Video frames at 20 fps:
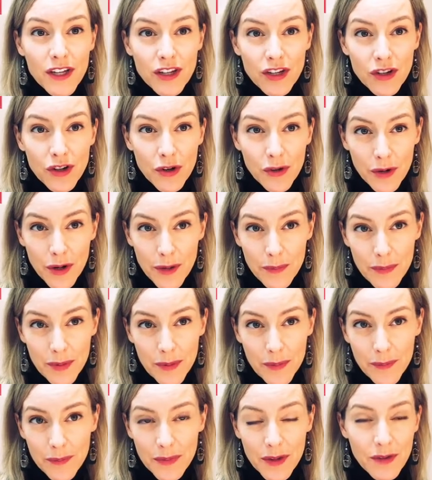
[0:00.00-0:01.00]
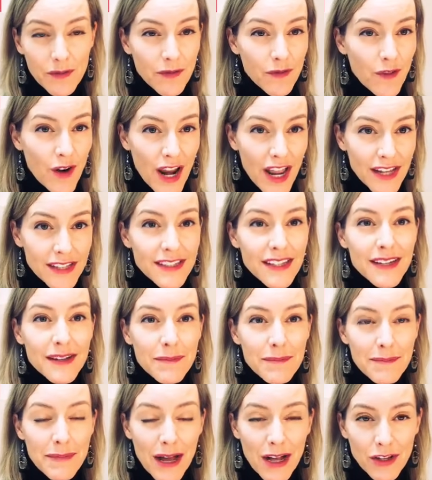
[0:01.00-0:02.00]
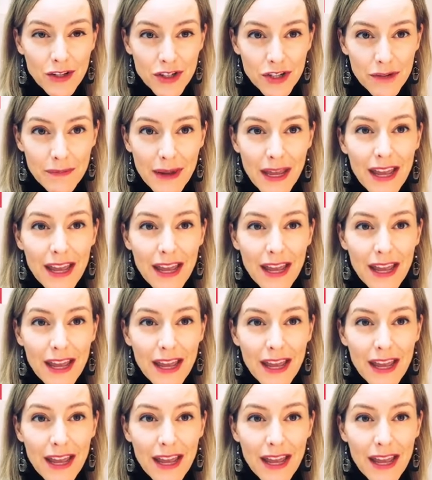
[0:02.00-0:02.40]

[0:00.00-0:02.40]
Europe, in France and in Belgium.